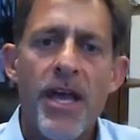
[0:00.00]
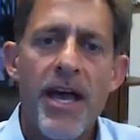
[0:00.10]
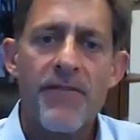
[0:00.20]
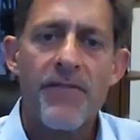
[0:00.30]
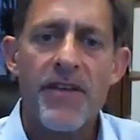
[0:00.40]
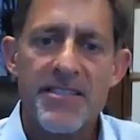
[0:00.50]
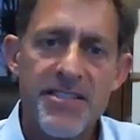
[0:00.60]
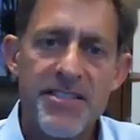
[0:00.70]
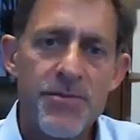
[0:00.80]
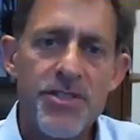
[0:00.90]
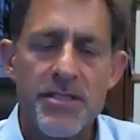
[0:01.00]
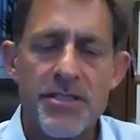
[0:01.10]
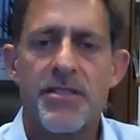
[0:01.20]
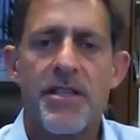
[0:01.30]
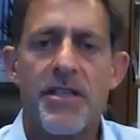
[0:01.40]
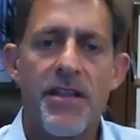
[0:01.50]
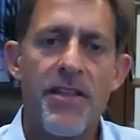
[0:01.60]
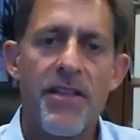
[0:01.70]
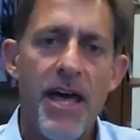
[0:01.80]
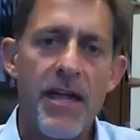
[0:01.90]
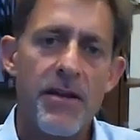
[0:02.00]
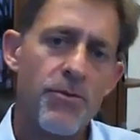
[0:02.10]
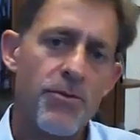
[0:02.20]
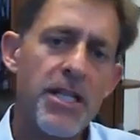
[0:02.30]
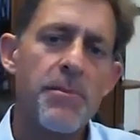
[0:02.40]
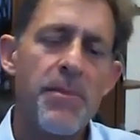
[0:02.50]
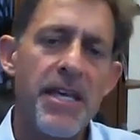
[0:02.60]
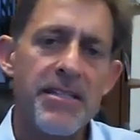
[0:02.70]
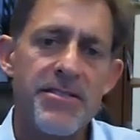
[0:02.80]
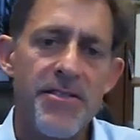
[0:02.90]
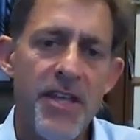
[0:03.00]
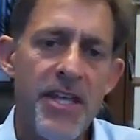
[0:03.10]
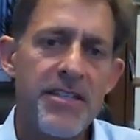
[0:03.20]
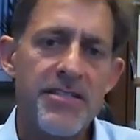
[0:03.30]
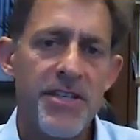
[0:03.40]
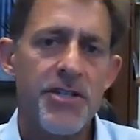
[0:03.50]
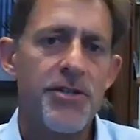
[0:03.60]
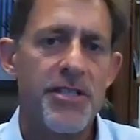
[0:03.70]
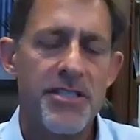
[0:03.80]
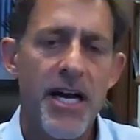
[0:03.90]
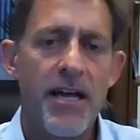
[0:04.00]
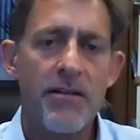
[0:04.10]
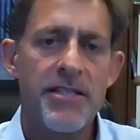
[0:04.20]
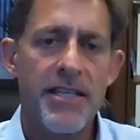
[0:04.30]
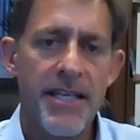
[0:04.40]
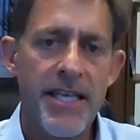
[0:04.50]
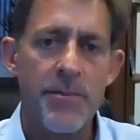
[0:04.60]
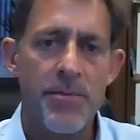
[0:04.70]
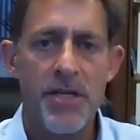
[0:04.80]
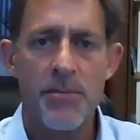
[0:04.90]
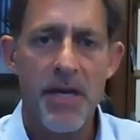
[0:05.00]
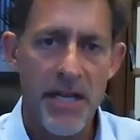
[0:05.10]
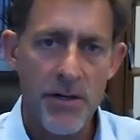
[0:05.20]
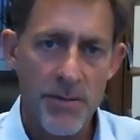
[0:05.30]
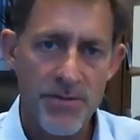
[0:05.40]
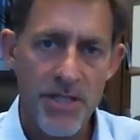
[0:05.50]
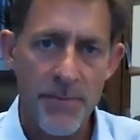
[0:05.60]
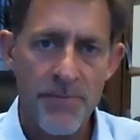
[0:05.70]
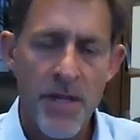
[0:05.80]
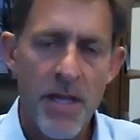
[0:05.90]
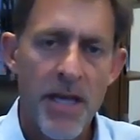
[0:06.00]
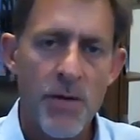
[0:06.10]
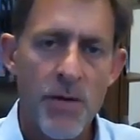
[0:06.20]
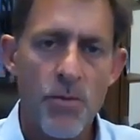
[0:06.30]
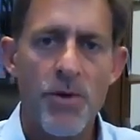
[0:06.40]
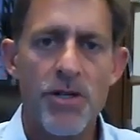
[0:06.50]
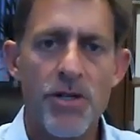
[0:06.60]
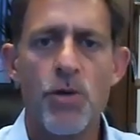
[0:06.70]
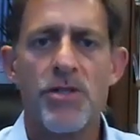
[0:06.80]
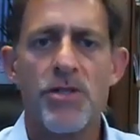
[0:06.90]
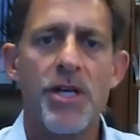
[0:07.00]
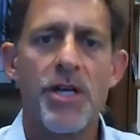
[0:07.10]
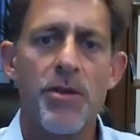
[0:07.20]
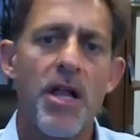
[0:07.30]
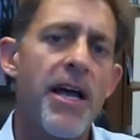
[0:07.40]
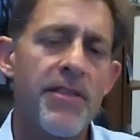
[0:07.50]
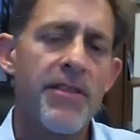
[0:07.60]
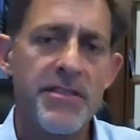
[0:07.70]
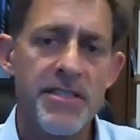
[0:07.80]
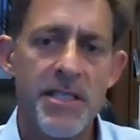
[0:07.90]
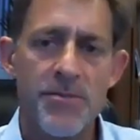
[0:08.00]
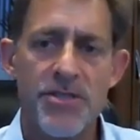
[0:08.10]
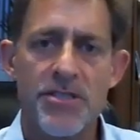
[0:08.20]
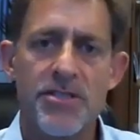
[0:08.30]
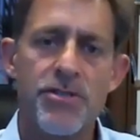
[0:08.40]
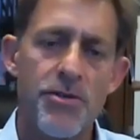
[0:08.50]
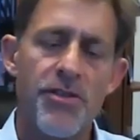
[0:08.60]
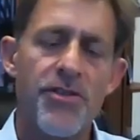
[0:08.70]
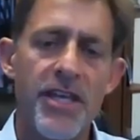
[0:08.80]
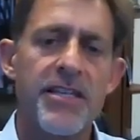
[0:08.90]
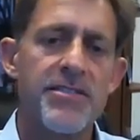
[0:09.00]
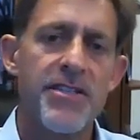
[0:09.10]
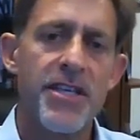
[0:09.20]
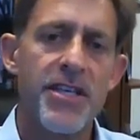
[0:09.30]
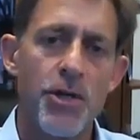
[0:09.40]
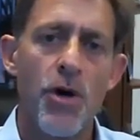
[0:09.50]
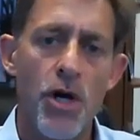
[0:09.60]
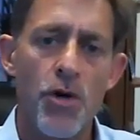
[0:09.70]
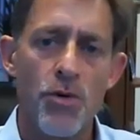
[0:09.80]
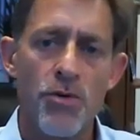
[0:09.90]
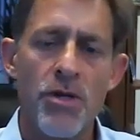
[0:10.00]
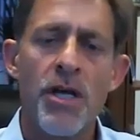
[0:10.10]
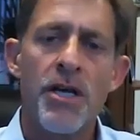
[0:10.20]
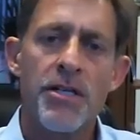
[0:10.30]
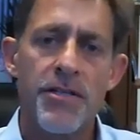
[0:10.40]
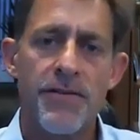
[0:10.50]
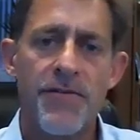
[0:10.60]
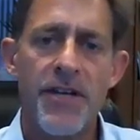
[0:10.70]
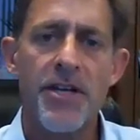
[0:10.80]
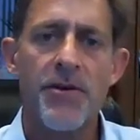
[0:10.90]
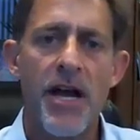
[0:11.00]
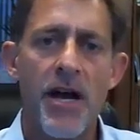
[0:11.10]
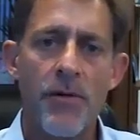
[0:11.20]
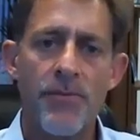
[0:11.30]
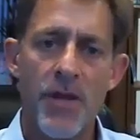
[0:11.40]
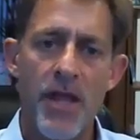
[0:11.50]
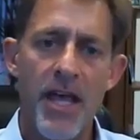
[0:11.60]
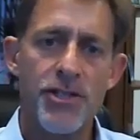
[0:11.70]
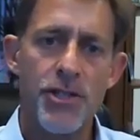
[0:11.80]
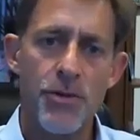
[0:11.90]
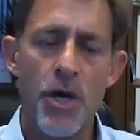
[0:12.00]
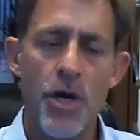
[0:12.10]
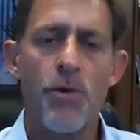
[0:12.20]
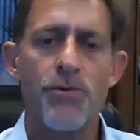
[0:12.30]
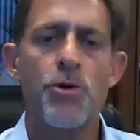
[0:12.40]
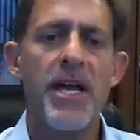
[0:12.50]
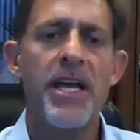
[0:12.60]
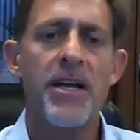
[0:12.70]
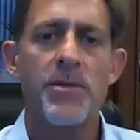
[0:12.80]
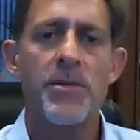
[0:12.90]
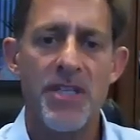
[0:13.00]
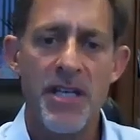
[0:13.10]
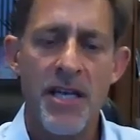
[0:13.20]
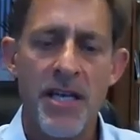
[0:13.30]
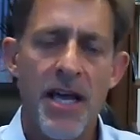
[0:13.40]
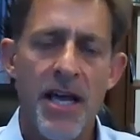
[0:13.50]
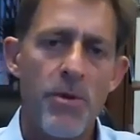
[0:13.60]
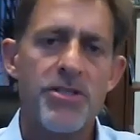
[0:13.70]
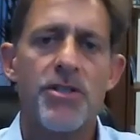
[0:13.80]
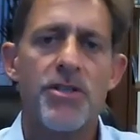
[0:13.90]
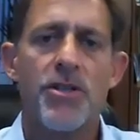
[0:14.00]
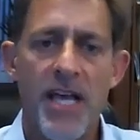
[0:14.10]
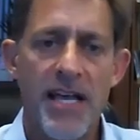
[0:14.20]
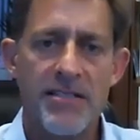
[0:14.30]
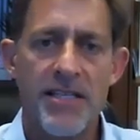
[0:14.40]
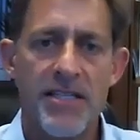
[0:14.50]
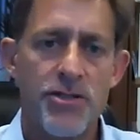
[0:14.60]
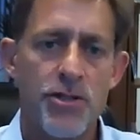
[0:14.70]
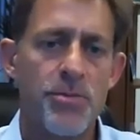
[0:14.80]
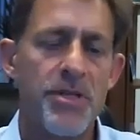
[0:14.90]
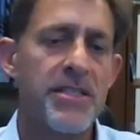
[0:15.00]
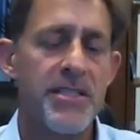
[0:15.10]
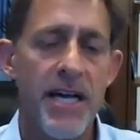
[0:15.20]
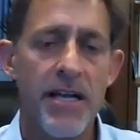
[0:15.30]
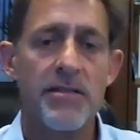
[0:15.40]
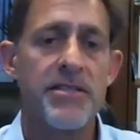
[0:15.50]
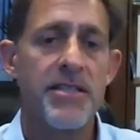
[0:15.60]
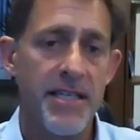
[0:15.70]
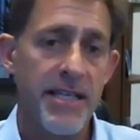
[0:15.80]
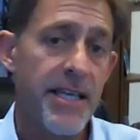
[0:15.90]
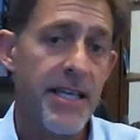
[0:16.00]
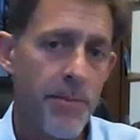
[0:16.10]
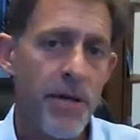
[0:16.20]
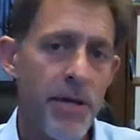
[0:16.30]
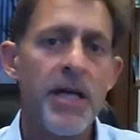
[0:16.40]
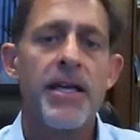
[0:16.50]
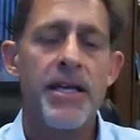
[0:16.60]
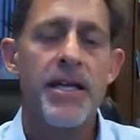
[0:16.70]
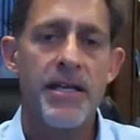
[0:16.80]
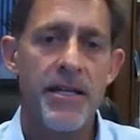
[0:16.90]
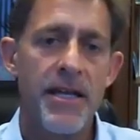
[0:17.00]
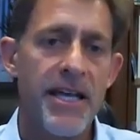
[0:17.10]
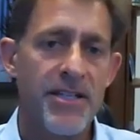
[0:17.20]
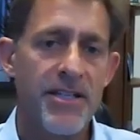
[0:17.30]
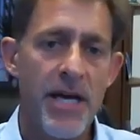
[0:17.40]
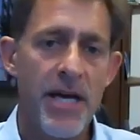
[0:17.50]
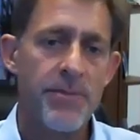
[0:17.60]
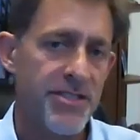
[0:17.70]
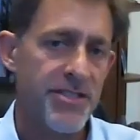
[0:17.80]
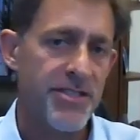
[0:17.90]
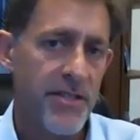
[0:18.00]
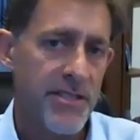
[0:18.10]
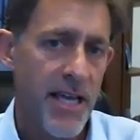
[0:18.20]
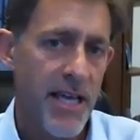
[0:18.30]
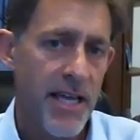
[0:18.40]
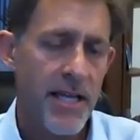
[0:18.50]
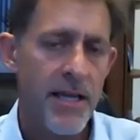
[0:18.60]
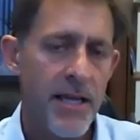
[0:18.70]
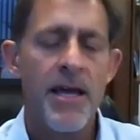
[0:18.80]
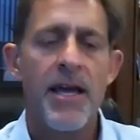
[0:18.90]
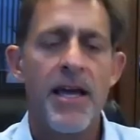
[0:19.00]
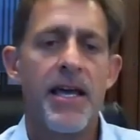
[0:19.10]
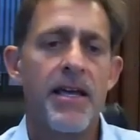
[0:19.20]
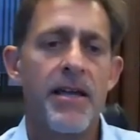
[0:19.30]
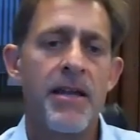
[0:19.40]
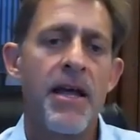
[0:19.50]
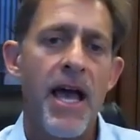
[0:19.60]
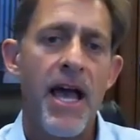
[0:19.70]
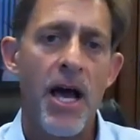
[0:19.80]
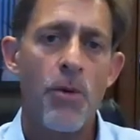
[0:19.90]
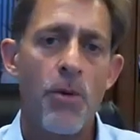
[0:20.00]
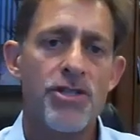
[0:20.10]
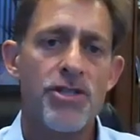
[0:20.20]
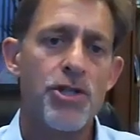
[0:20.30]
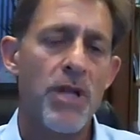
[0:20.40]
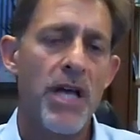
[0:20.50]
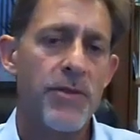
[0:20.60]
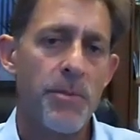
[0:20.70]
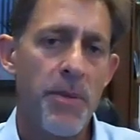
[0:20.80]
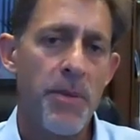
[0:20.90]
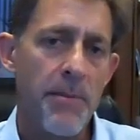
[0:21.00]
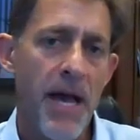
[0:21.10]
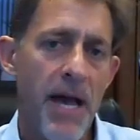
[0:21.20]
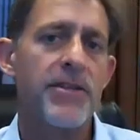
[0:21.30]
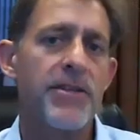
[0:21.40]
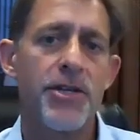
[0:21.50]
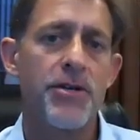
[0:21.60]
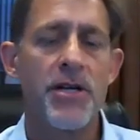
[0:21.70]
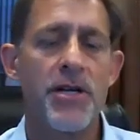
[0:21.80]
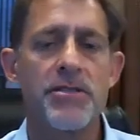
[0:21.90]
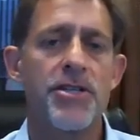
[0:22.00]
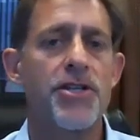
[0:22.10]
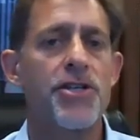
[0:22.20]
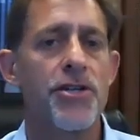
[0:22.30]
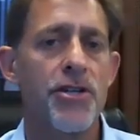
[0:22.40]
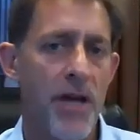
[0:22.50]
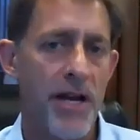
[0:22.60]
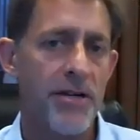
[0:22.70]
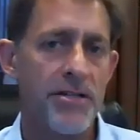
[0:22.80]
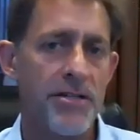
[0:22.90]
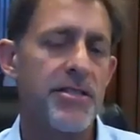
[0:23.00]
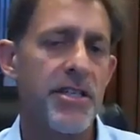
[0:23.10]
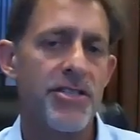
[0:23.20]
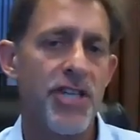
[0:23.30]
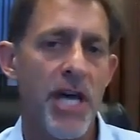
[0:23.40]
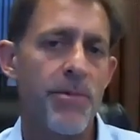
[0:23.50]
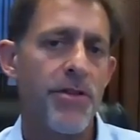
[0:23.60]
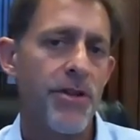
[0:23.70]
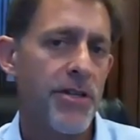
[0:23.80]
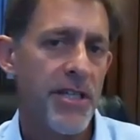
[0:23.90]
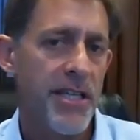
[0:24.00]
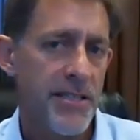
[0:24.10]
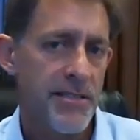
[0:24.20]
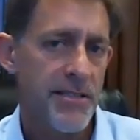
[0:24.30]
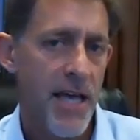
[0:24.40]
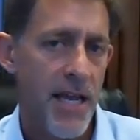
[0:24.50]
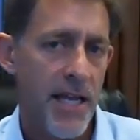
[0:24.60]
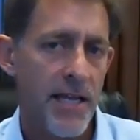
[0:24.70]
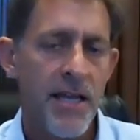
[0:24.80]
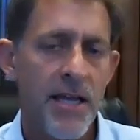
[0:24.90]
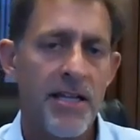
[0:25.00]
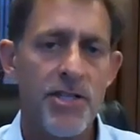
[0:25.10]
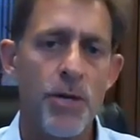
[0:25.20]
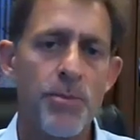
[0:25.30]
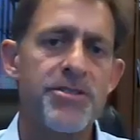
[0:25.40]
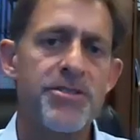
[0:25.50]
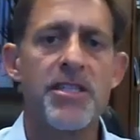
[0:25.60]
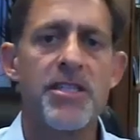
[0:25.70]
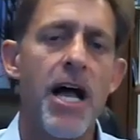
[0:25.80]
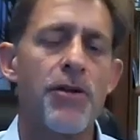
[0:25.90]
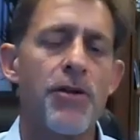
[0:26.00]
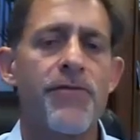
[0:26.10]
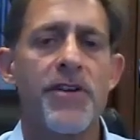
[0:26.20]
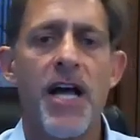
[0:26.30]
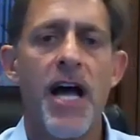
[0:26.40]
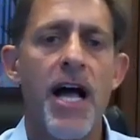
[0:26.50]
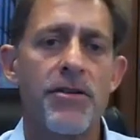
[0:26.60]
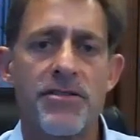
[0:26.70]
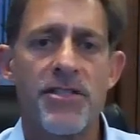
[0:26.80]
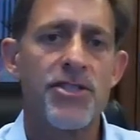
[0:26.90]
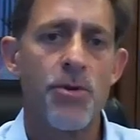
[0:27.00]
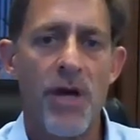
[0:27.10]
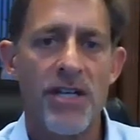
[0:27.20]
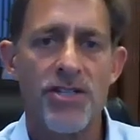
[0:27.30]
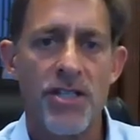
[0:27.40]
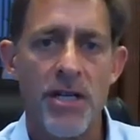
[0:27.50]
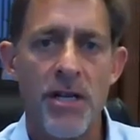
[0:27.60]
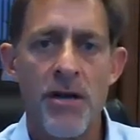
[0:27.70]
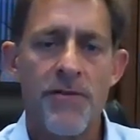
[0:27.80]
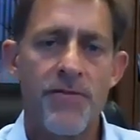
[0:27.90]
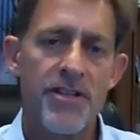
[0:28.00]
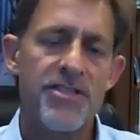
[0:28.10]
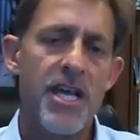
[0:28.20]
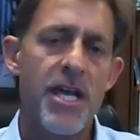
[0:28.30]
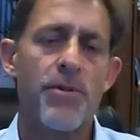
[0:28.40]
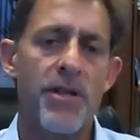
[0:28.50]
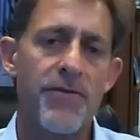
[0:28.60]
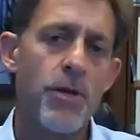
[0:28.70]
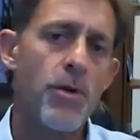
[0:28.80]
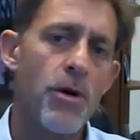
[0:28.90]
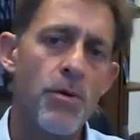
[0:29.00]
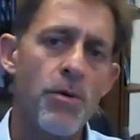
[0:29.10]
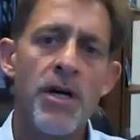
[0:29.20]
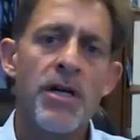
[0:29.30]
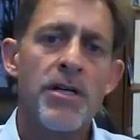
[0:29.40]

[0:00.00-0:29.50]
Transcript: have exemptions, and that really means things that you're entitled to keep in bankruptcy. And what we do is we apply these exemptions to the things that you own to figure out, as you go through bankruptcy, how much of those assets you'll be entitled to keep in a Chapter 7 setting, and how much you will have to pay back to your unsecured creditors in a Chapter 13 setting. It's almost a dollar-for-dollar situation. For example, if you owe